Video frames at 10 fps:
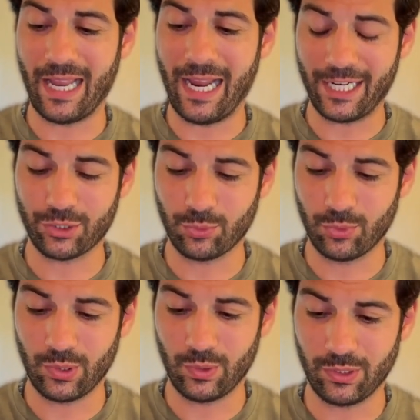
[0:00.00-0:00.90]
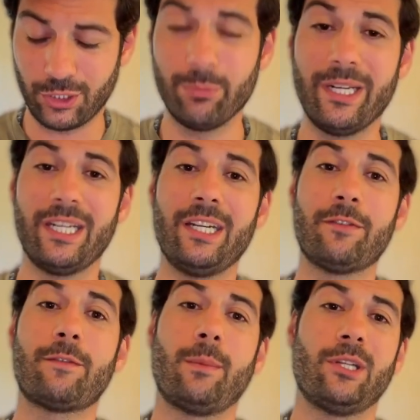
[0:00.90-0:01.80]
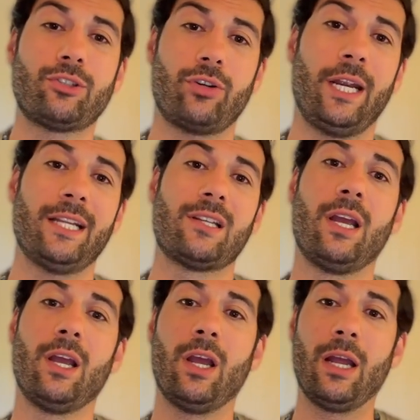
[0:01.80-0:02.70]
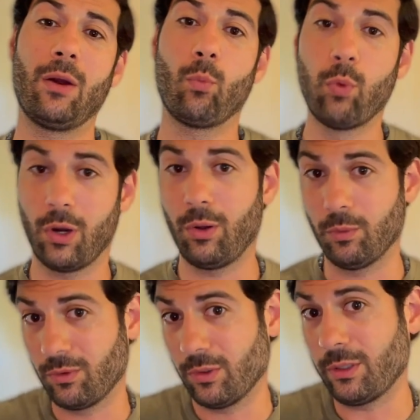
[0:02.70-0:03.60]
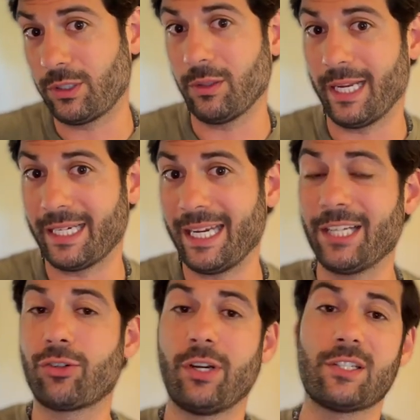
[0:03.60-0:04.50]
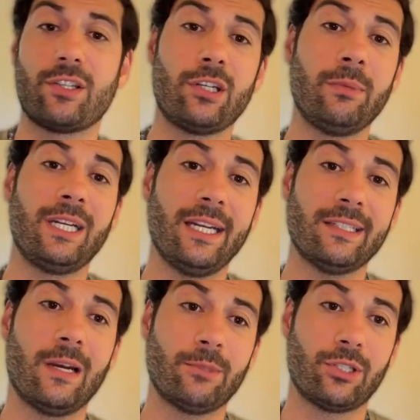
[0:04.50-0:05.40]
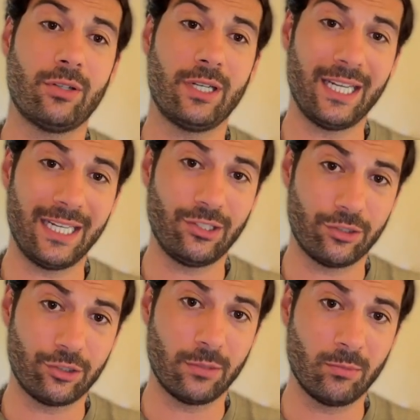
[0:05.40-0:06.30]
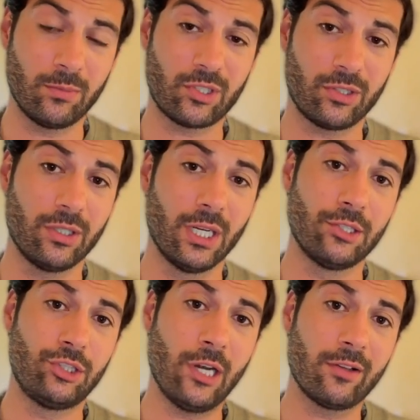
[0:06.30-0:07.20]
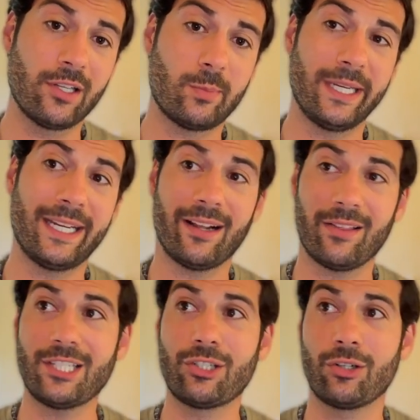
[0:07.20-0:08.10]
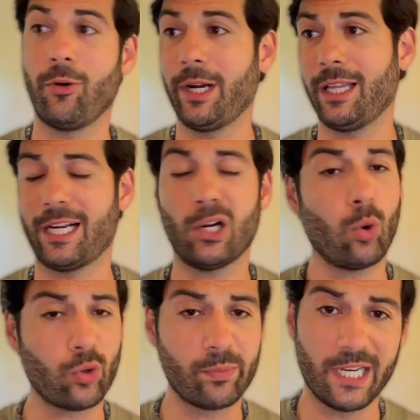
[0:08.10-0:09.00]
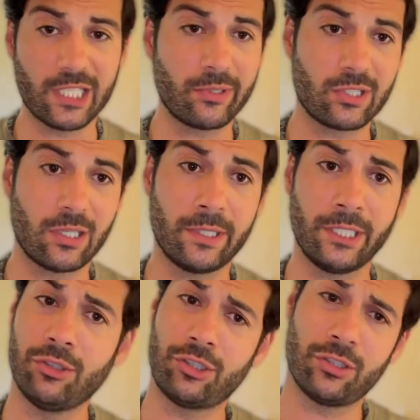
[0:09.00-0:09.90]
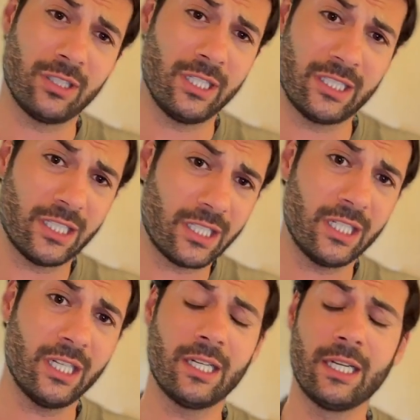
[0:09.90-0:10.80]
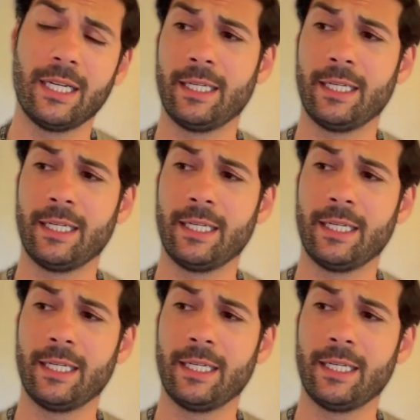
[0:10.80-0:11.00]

actual humidity from the trays will like increase the humidity and temperature in your germ room. So generally speaking, unless you're growing in like a cold basement or something, you shouldn't need to heat it.